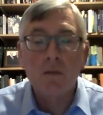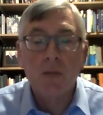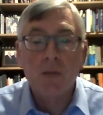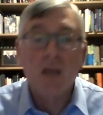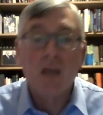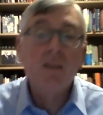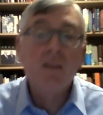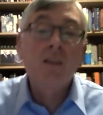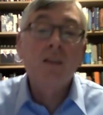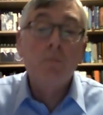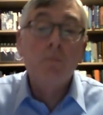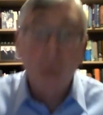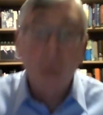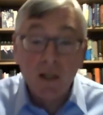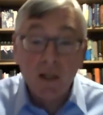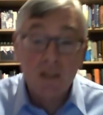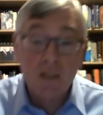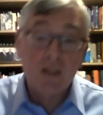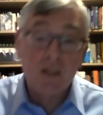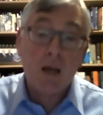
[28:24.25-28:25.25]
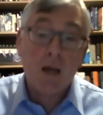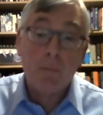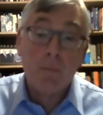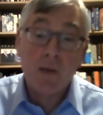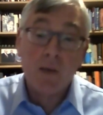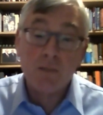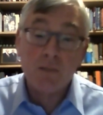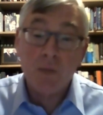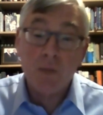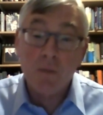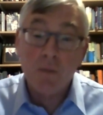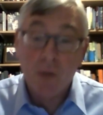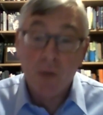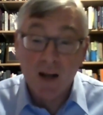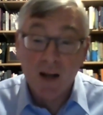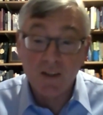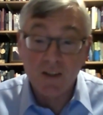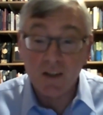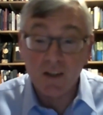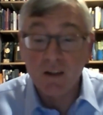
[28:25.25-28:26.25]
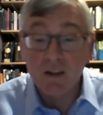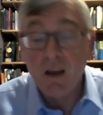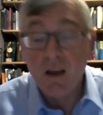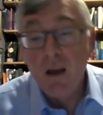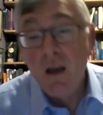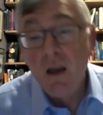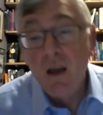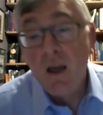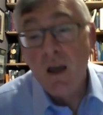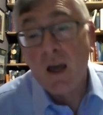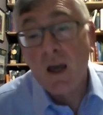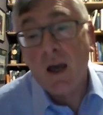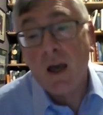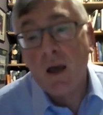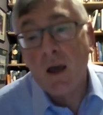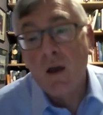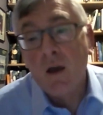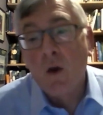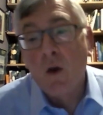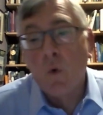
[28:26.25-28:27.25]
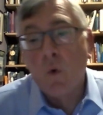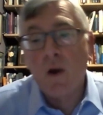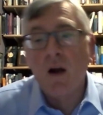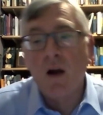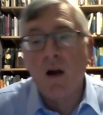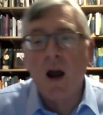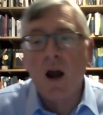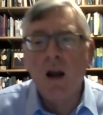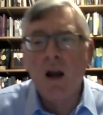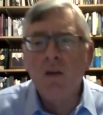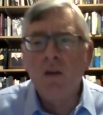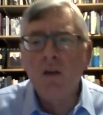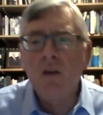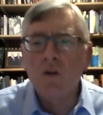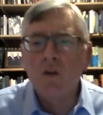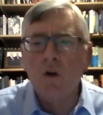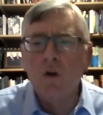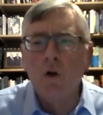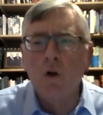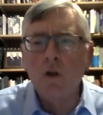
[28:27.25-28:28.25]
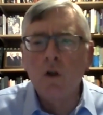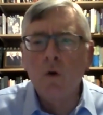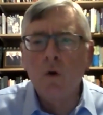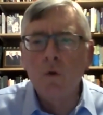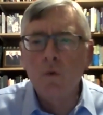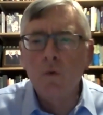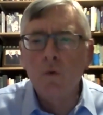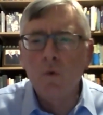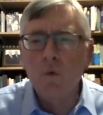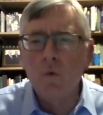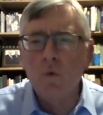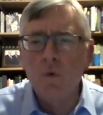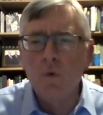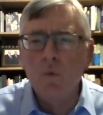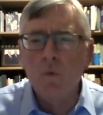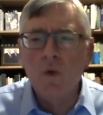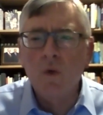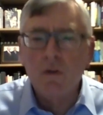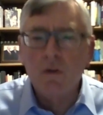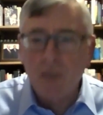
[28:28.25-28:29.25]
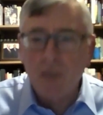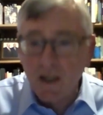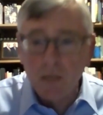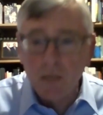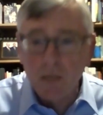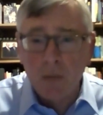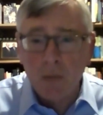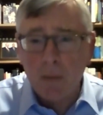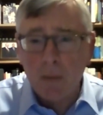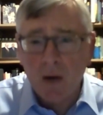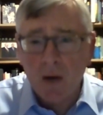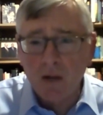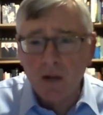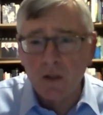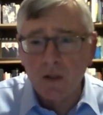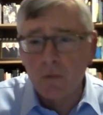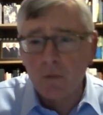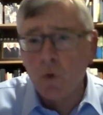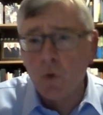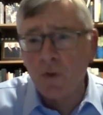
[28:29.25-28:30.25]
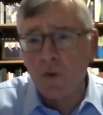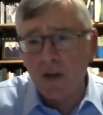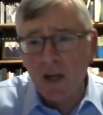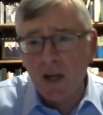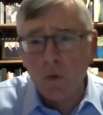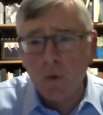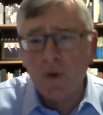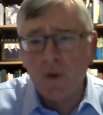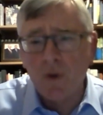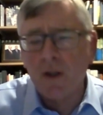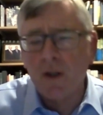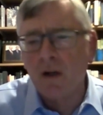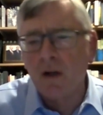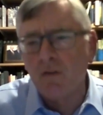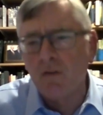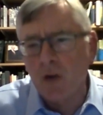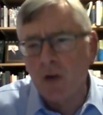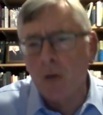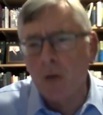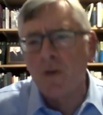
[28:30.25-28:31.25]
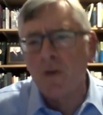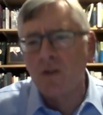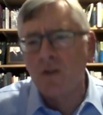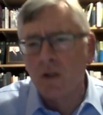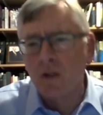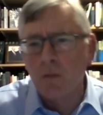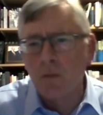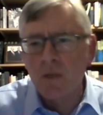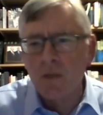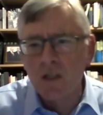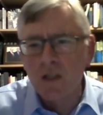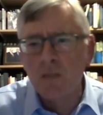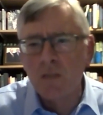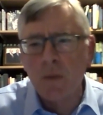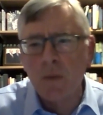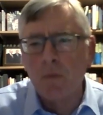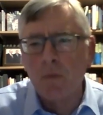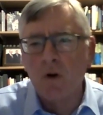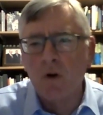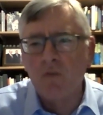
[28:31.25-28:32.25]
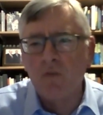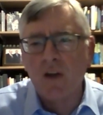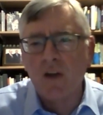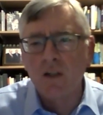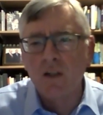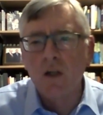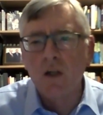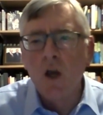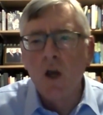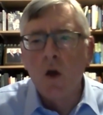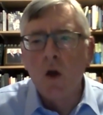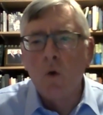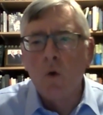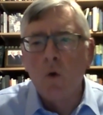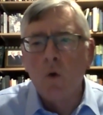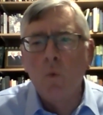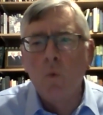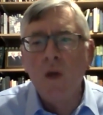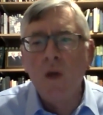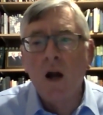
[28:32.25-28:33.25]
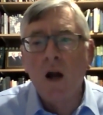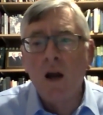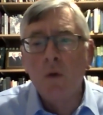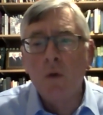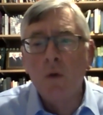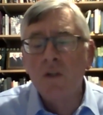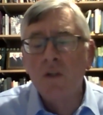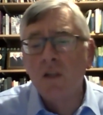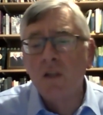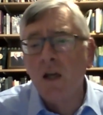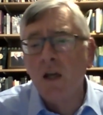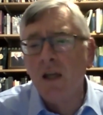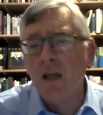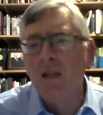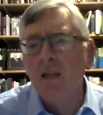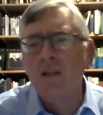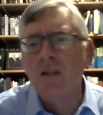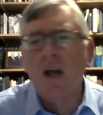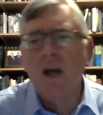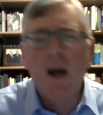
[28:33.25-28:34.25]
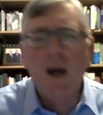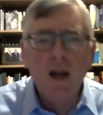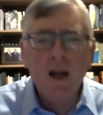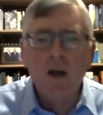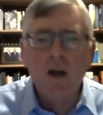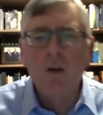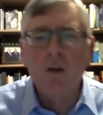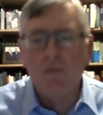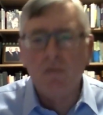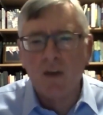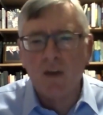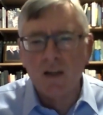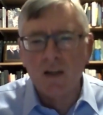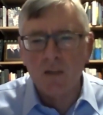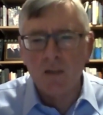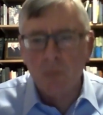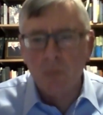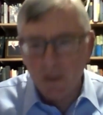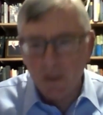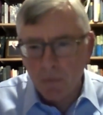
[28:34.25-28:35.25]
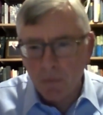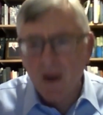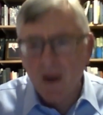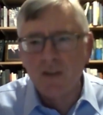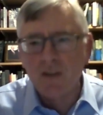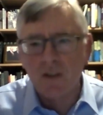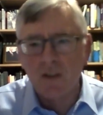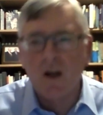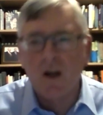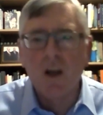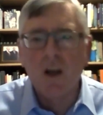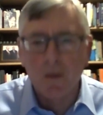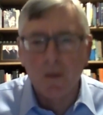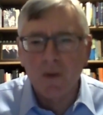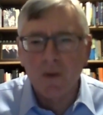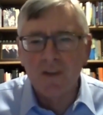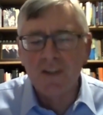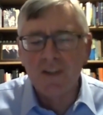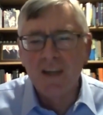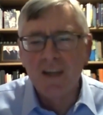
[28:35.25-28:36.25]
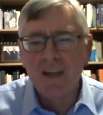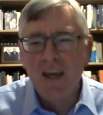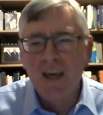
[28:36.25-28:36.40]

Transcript: But I think the biggest step has been Brexit, where Ireland, although we're affected by Brexit more than anyone, and our farmers and our business people are affected, we are, I would say, entirely unaffected by the Brexit arguments.